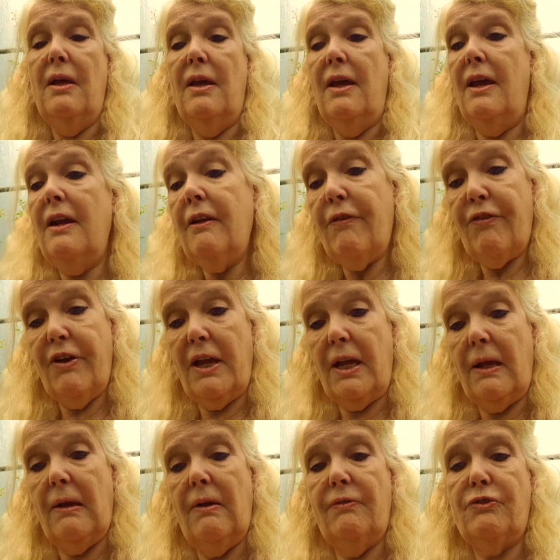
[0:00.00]

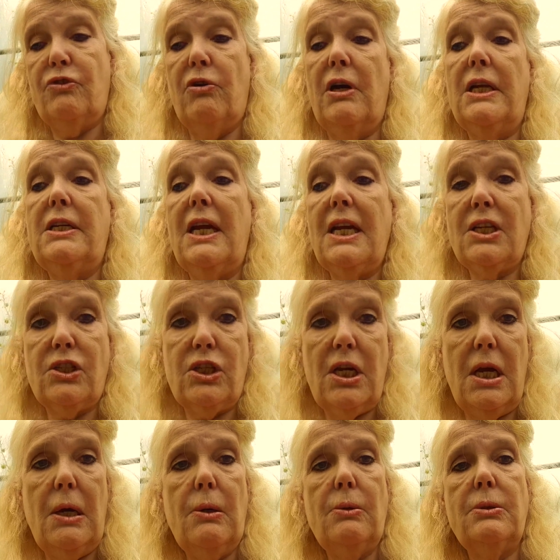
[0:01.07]
Anything. I've tried
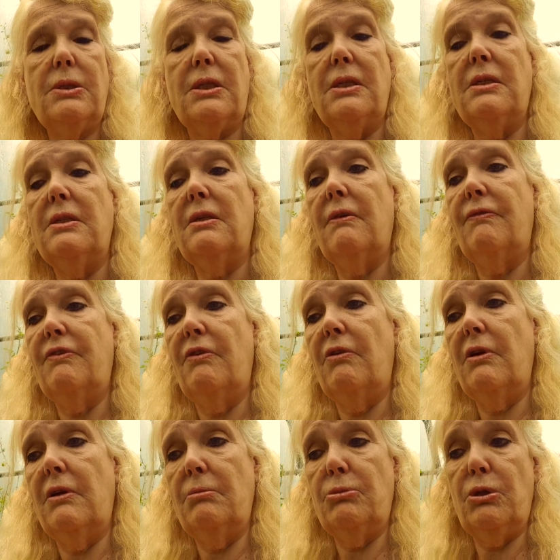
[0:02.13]
eggshells, and I've,
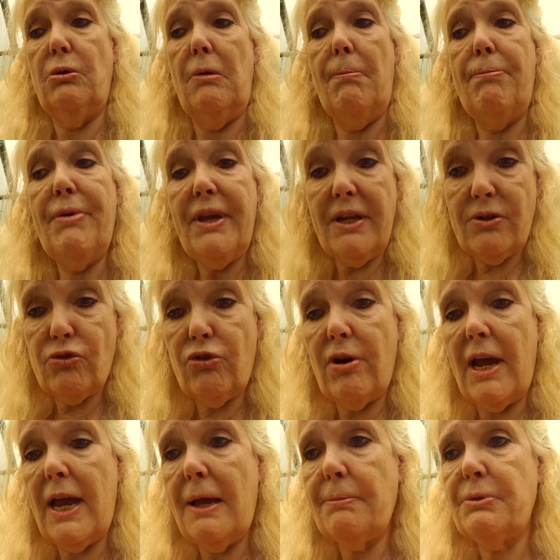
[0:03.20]
I'm doing beer
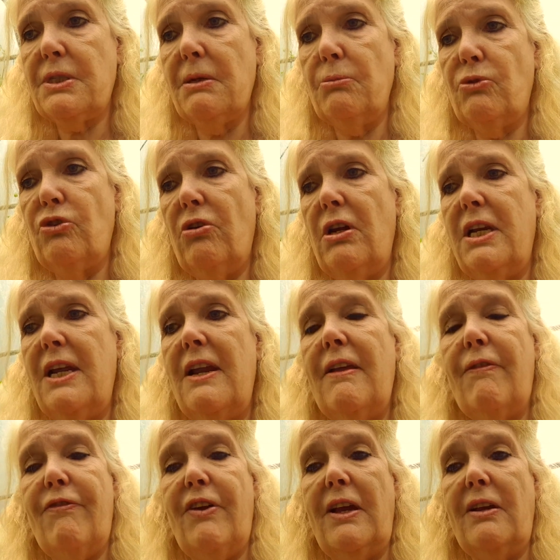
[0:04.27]
traps. I'm trying
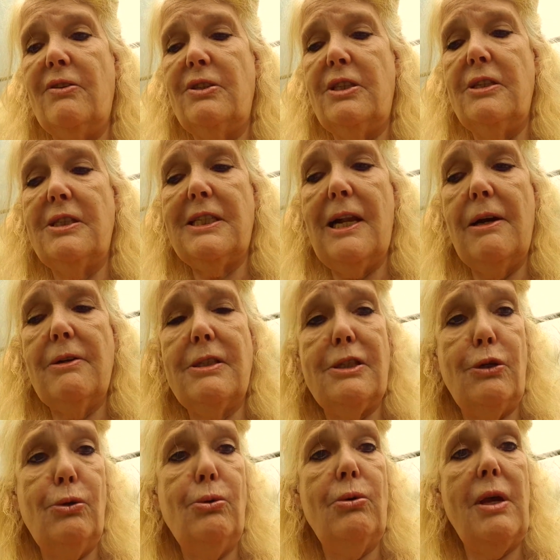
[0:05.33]
anything, because the slugs
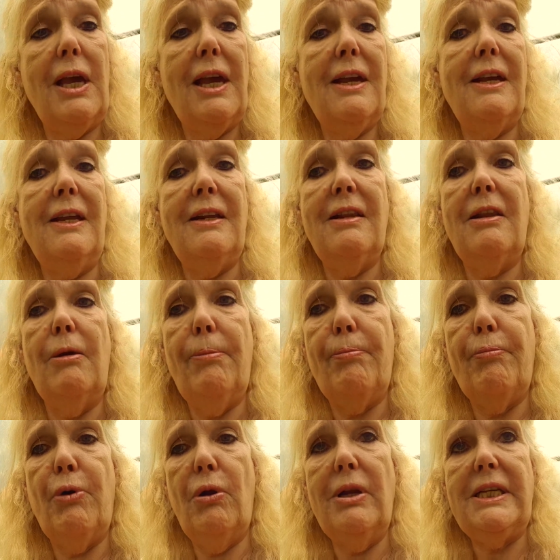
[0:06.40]
do get in the
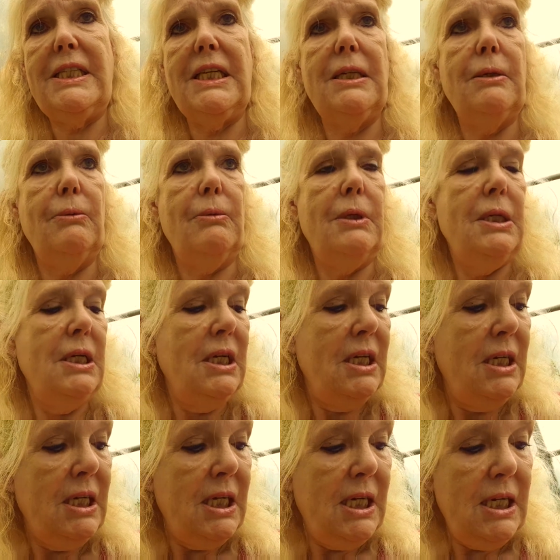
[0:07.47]
polytunnel,
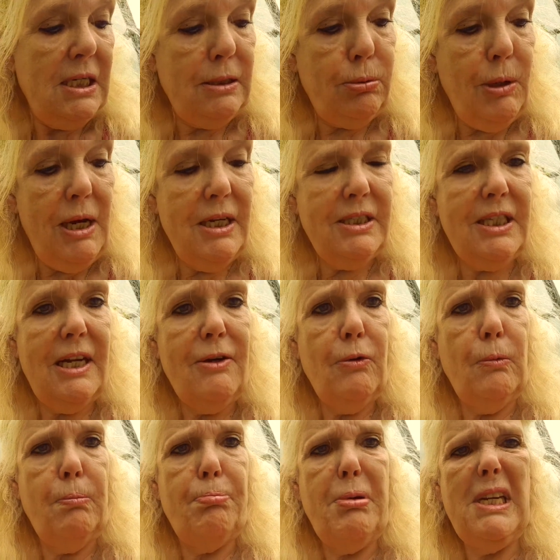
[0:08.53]
as well as
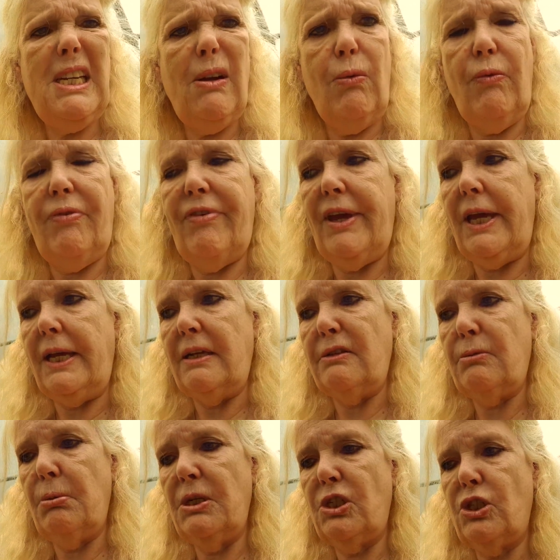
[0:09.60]
little beetle
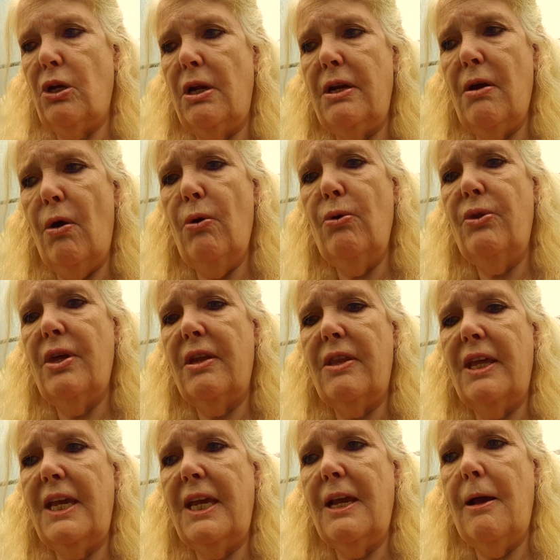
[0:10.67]
things, which I know that
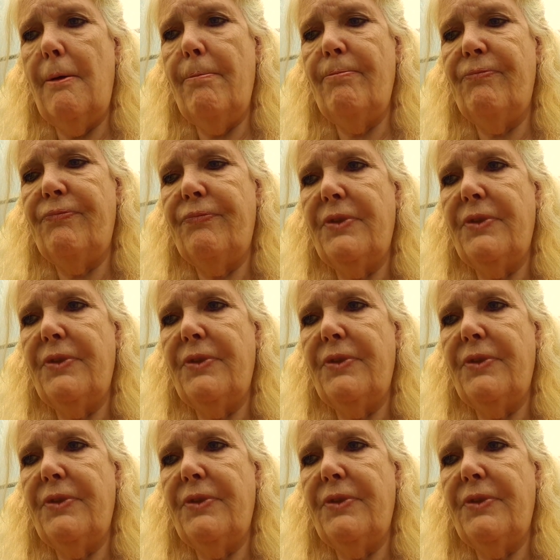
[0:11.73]
the um,